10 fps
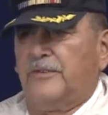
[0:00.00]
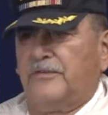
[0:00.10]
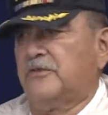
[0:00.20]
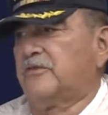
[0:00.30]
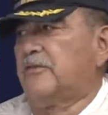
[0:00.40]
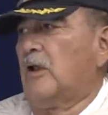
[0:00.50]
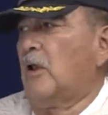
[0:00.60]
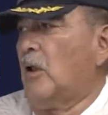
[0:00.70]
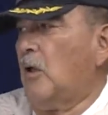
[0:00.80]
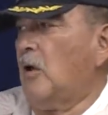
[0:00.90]
This is a
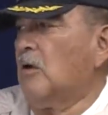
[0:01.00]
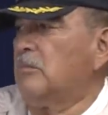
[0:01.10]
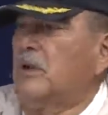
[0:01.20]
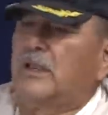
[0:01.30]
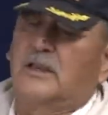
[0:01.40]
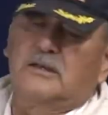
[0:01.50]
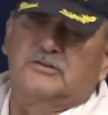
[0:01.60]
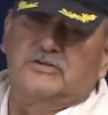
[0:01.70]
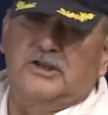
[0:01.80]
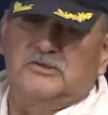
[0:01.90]
long
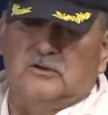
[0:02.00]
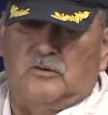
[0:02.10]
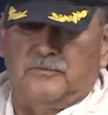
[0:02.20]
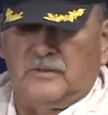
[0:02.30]
blade chainsaw.